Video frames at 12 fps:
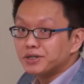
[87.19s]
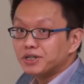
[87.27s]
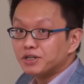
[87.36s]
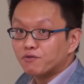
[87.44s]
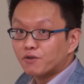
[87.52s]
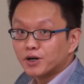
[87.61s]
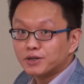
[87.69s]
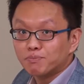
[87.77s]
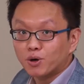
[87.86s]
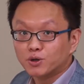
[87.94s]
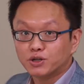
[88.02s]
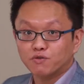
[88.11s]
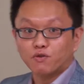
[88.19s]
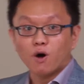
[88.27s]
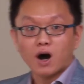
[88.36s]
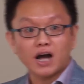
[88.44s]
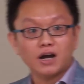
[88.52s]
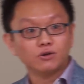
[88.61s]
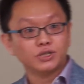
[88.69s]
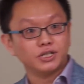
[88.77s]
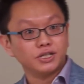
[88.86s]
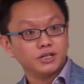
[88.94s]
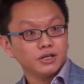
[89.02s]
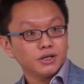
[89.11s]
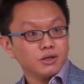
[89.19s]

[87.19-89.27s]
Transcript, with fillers: is very important for IoT